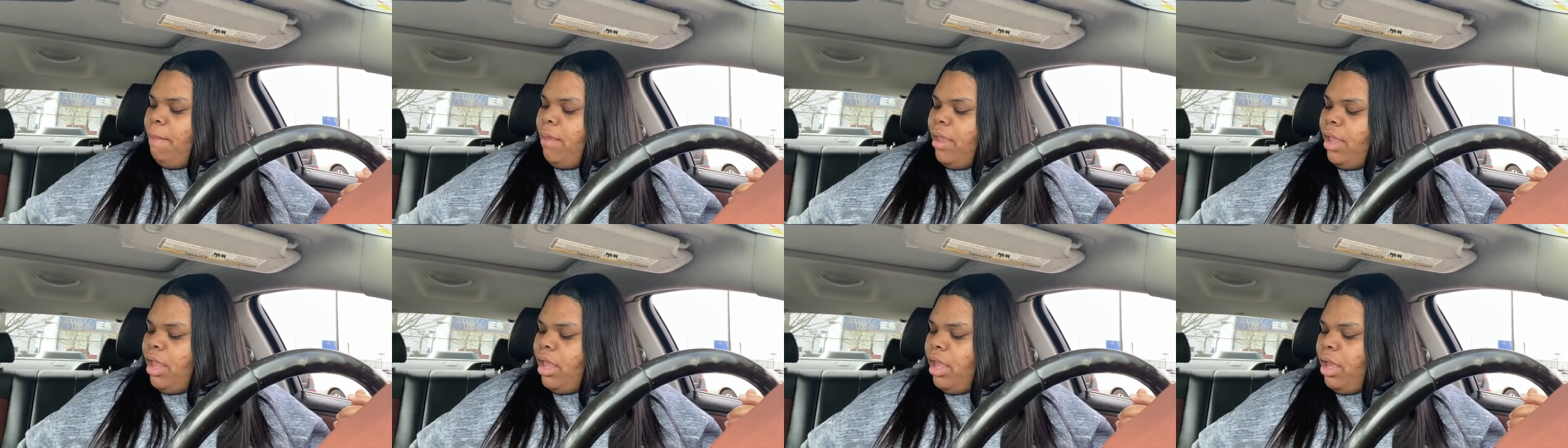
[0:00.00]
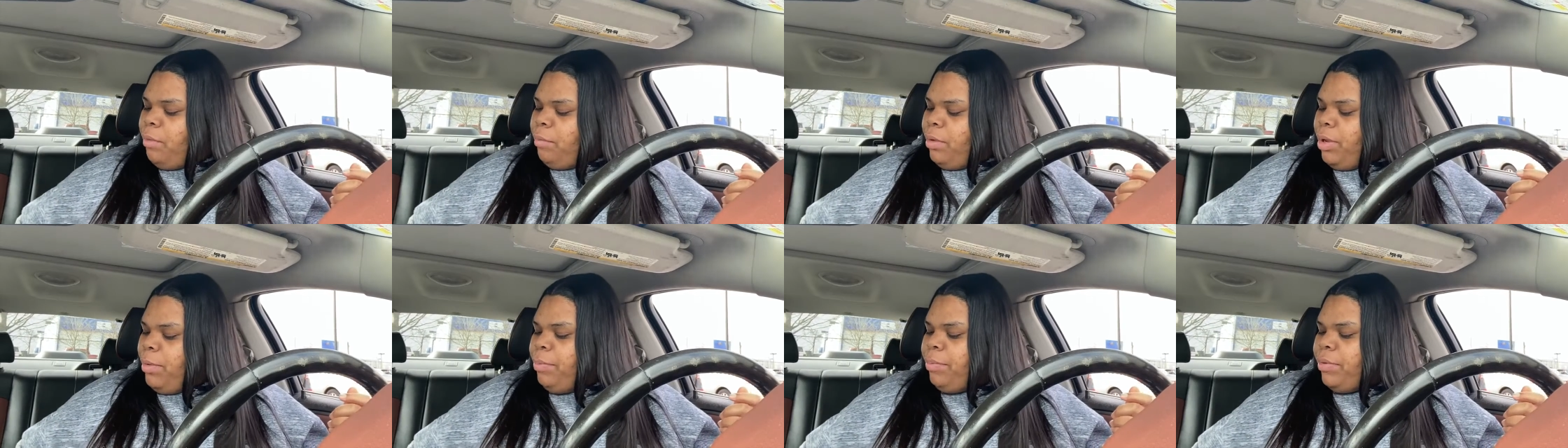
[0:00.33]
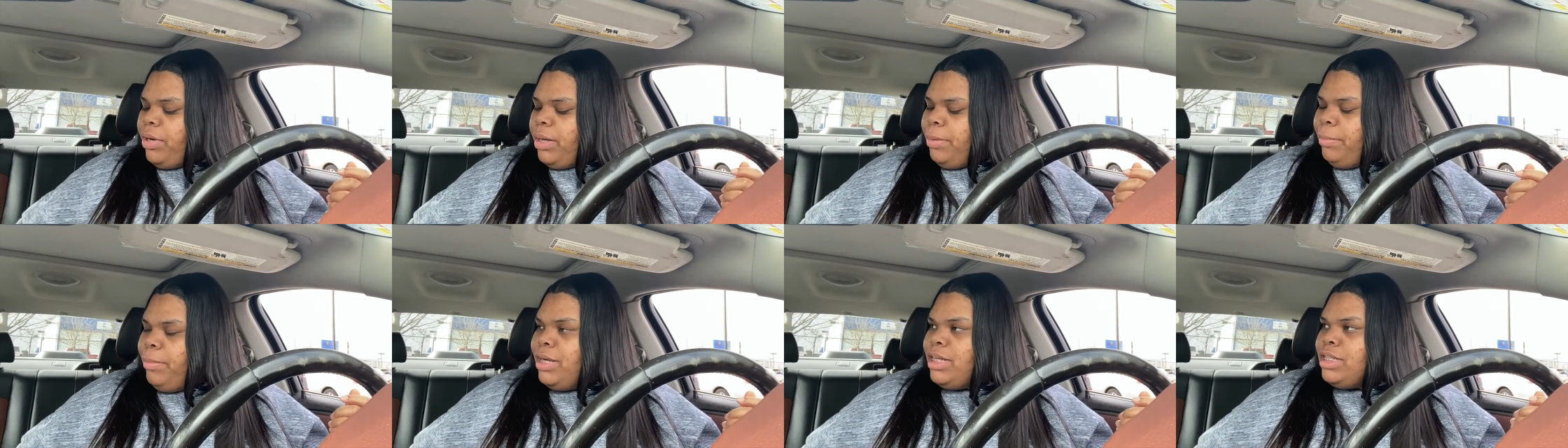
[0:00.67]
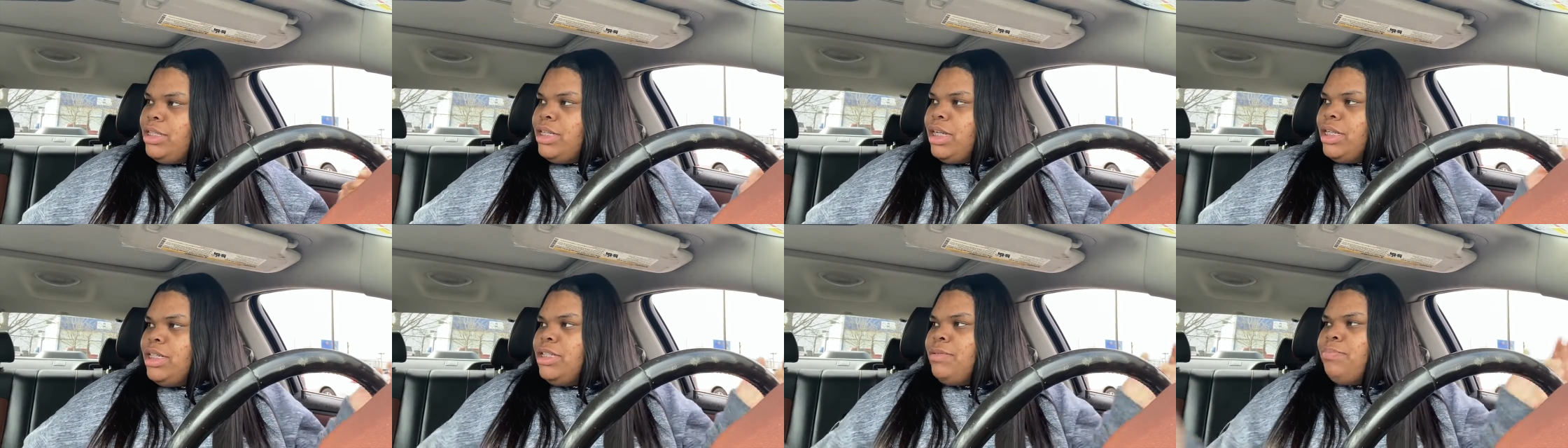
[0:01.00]
And we pretty much
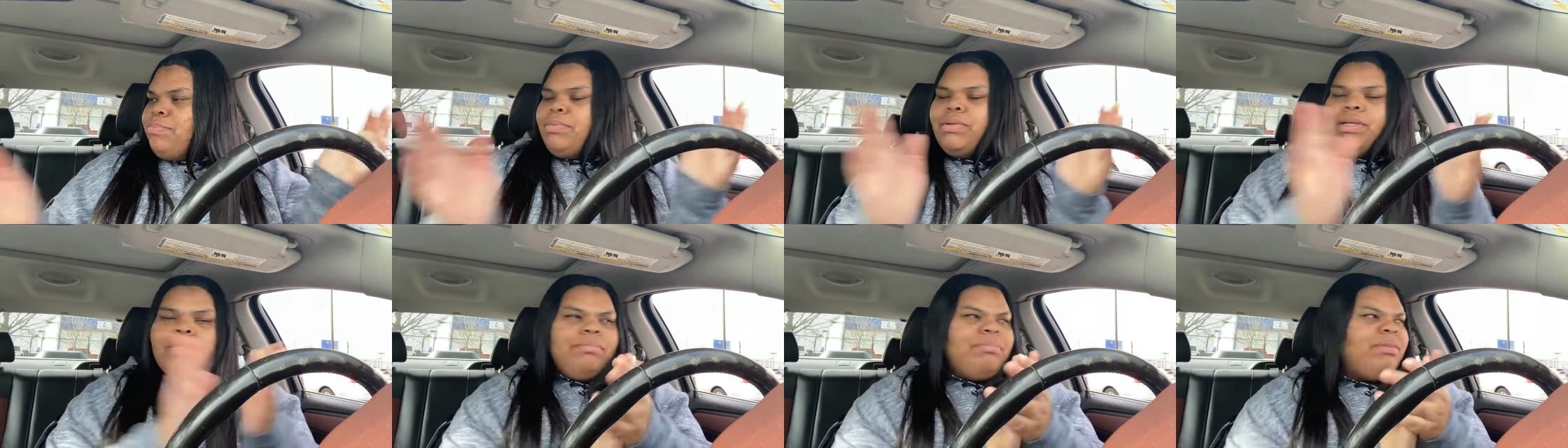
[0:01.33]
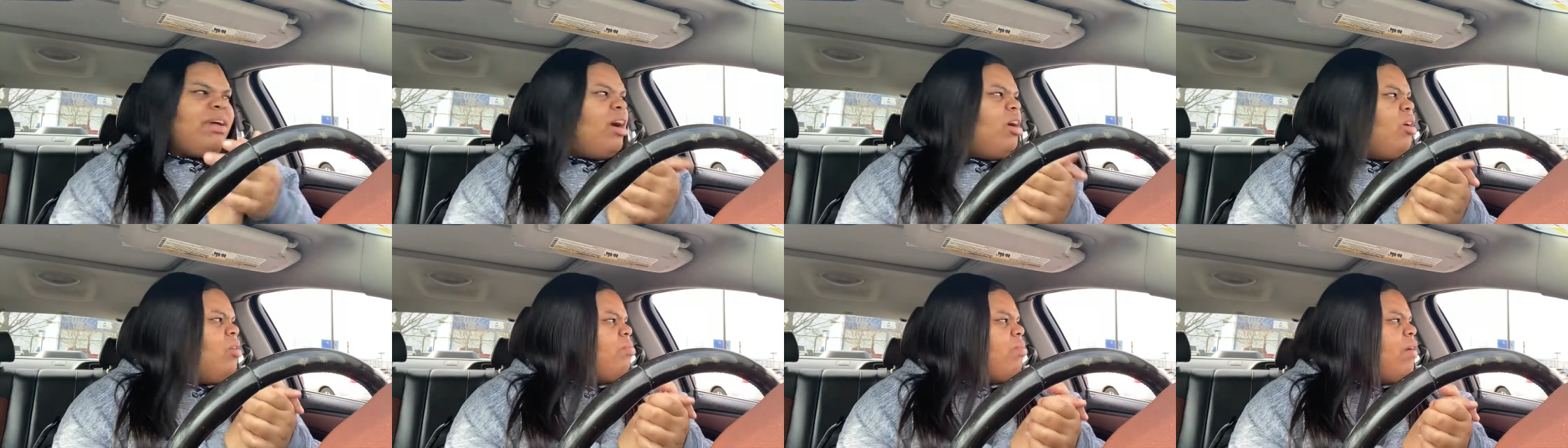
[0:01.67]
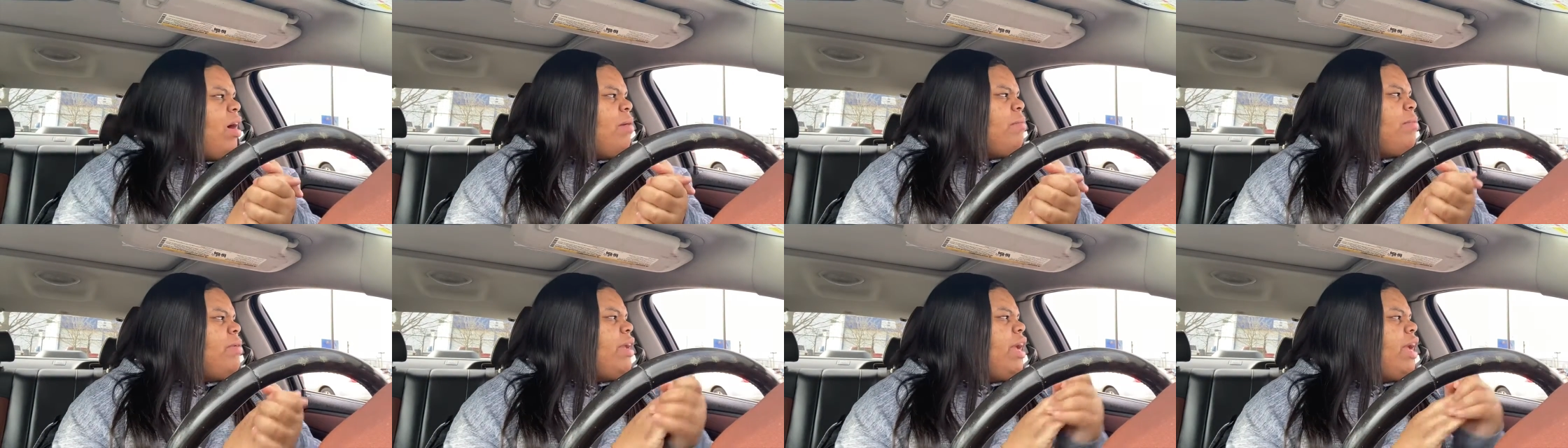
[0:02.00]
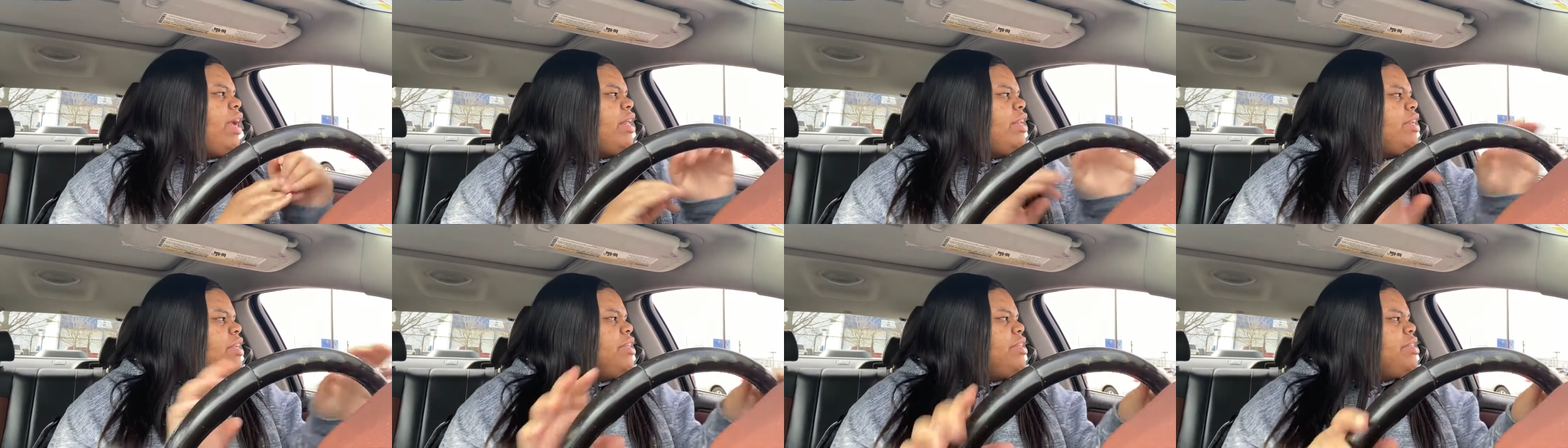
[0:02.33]
just spent about probably
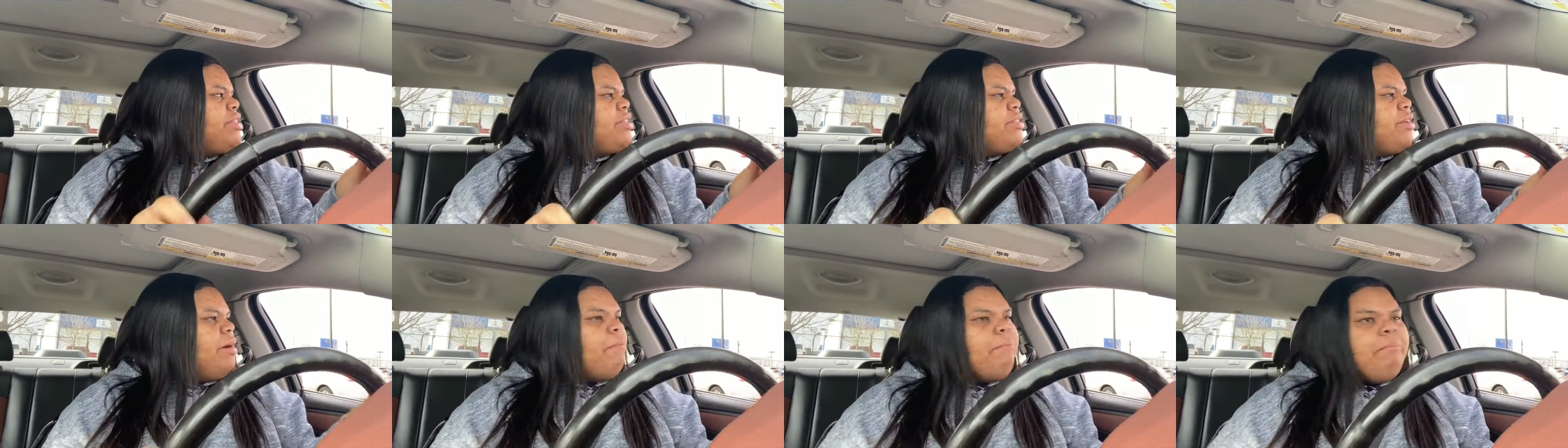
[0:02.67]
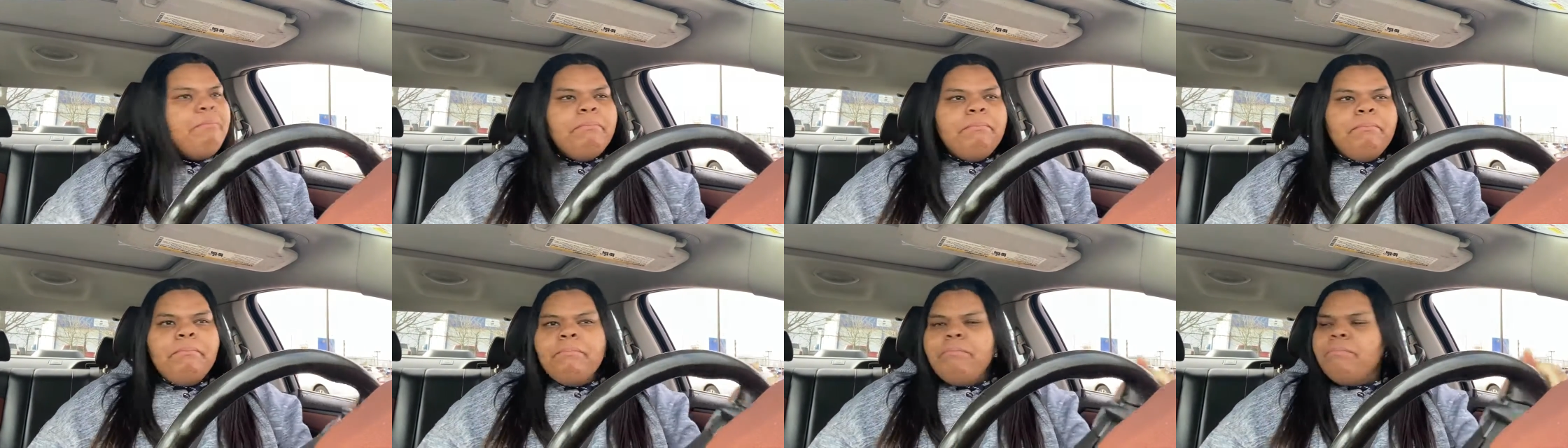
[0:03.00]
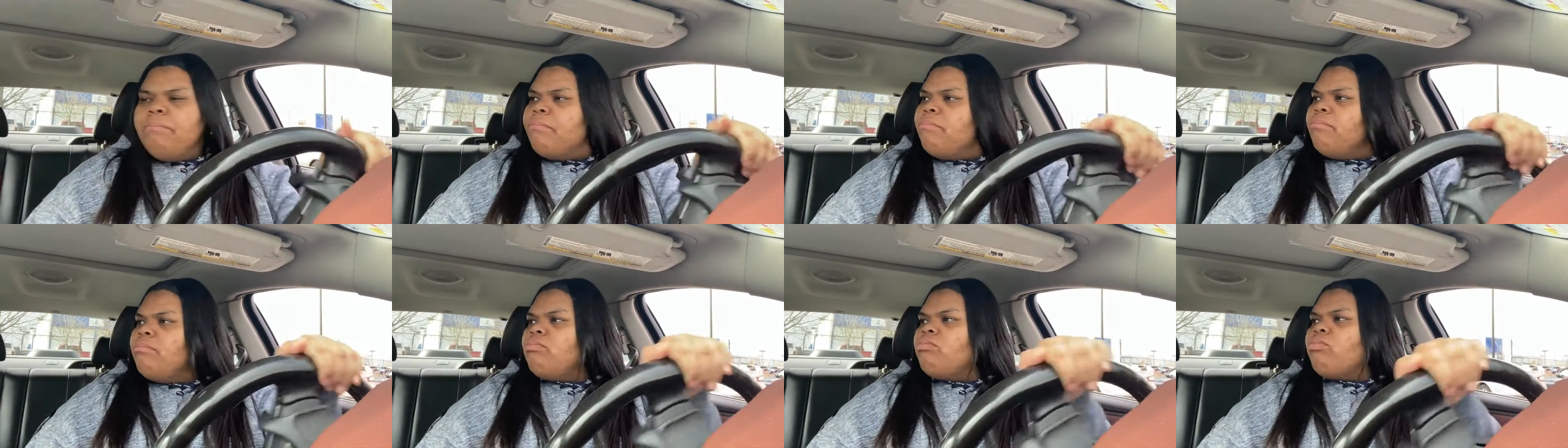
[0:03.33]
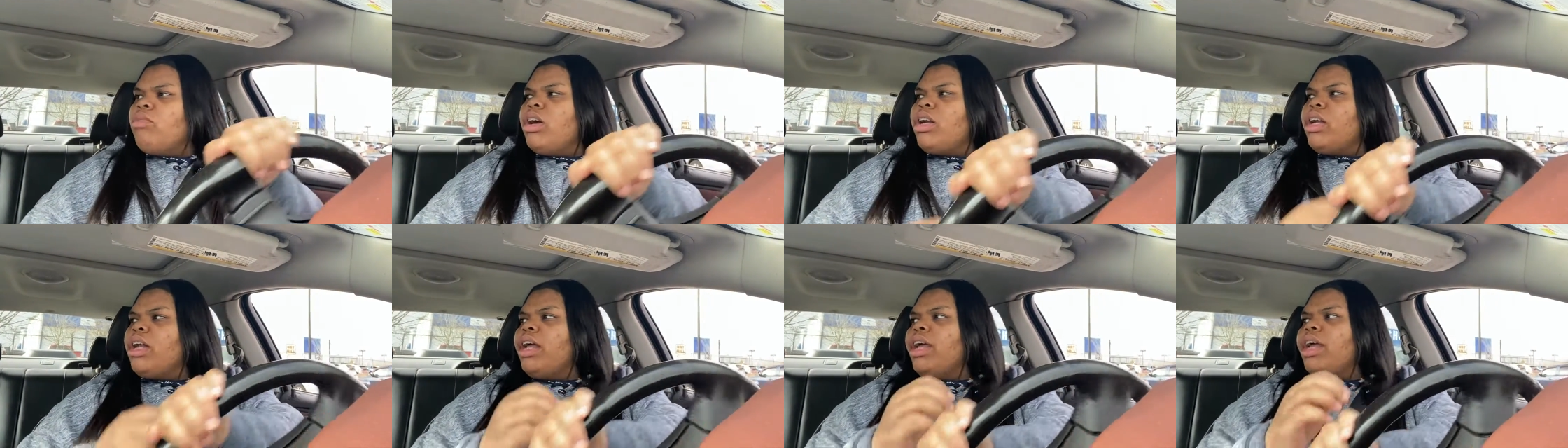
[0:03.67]
80 something
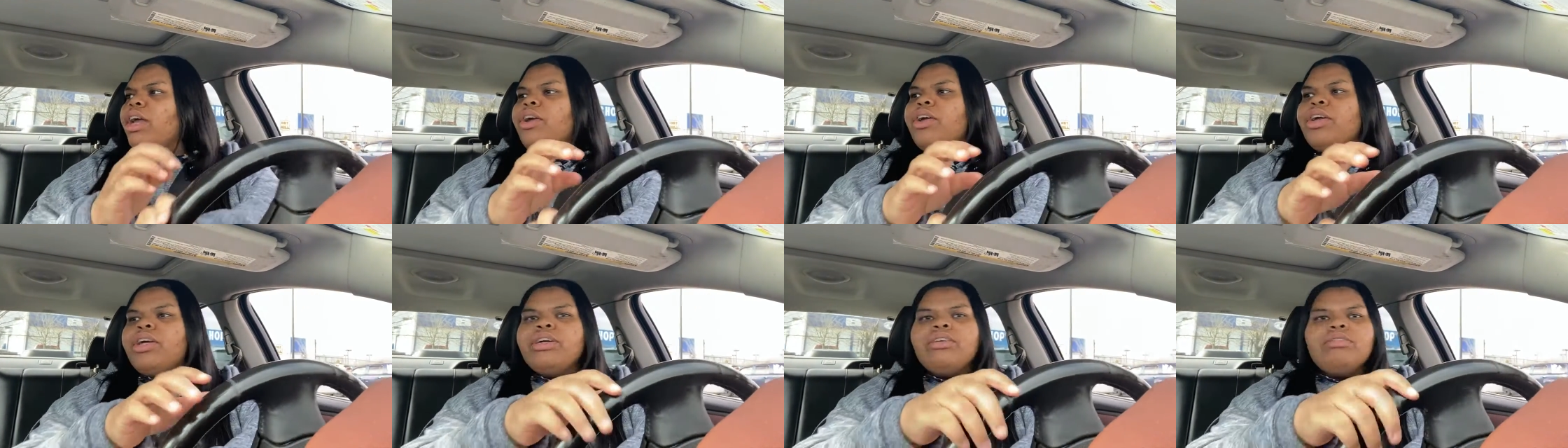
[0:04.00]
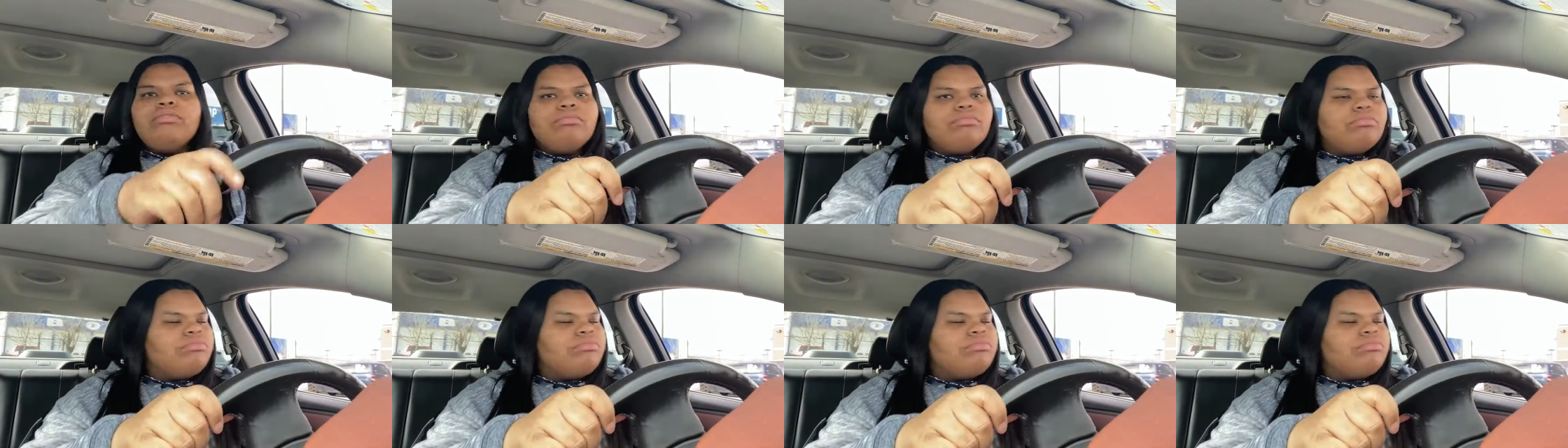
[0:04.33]
in that area.